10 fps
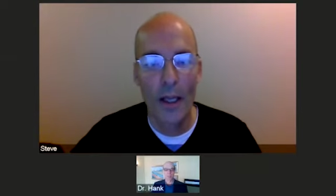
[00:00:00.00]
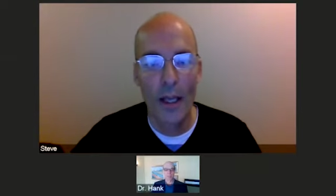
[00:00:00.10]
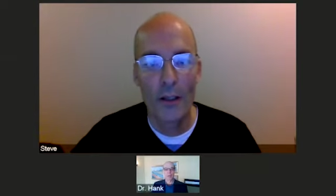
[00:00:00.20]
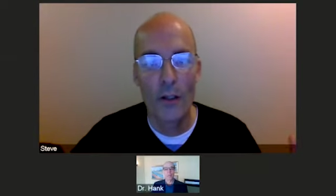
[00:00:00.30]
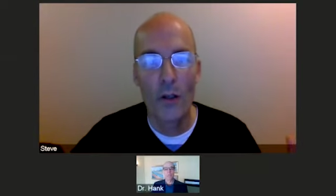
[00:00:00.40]

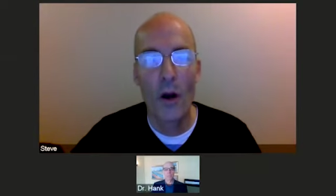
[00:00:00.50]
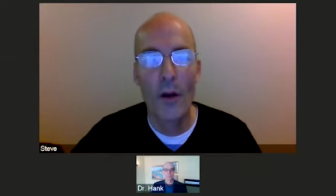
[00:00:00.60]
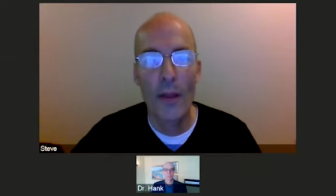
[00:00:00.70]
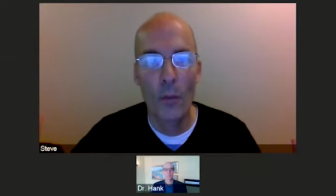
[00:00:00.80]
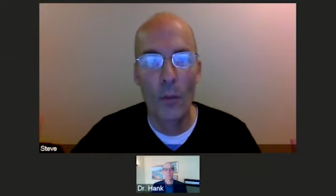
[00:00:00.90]
Yeah. And you know how
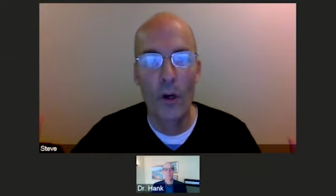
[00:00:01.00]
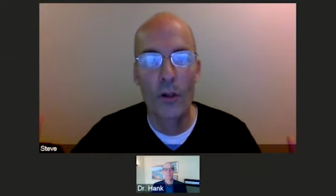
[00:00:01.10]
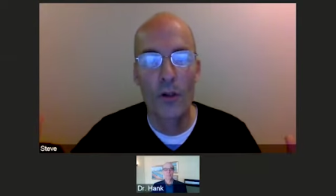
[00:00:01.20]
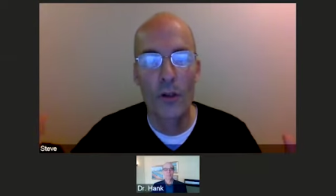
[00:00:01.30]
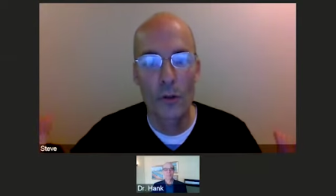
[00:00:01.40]
that
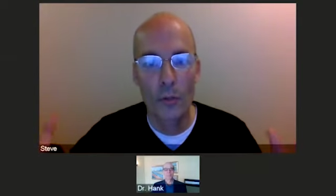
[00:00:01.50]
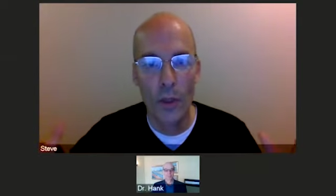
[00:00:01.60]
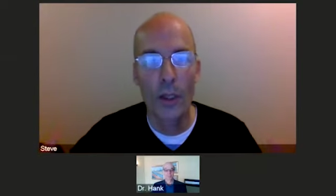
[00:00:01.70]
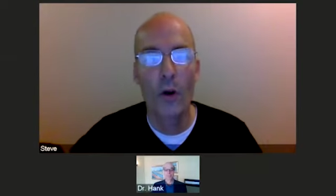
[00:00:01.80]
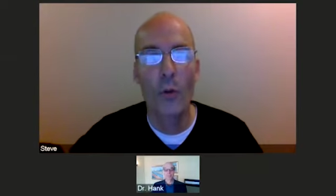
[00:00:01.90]
works is you
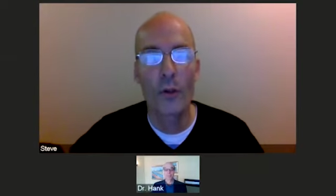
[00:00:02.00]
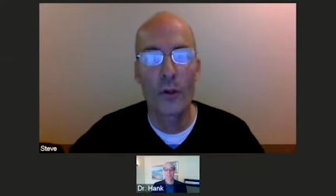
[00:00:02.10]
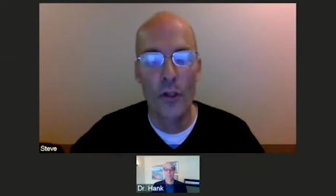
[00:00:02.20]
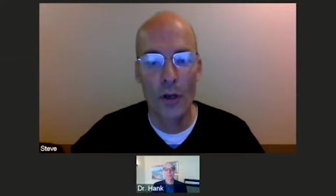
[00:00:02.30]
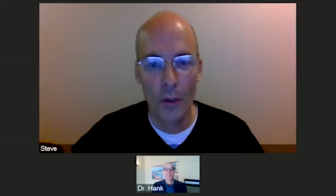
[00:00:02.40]
really open
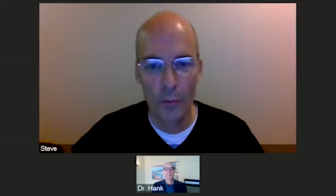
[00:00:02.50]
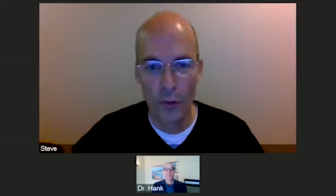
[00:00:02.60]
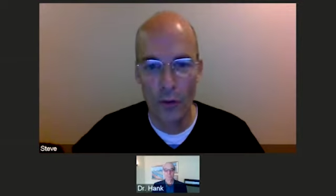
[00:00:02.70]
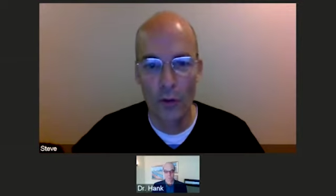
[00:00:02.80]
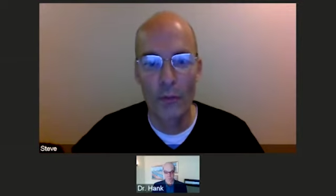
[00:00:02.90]
yourself up to
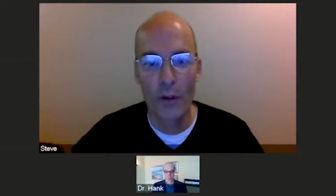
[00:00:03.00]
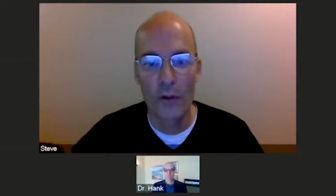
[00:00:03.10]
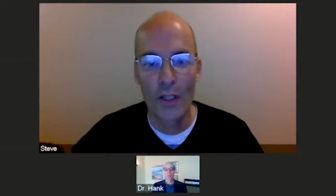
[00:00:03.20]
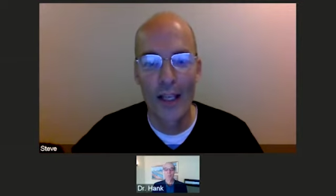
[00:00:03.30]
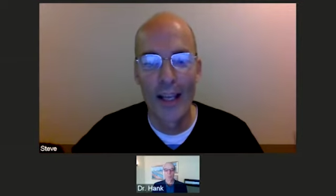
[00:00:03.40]
the universe.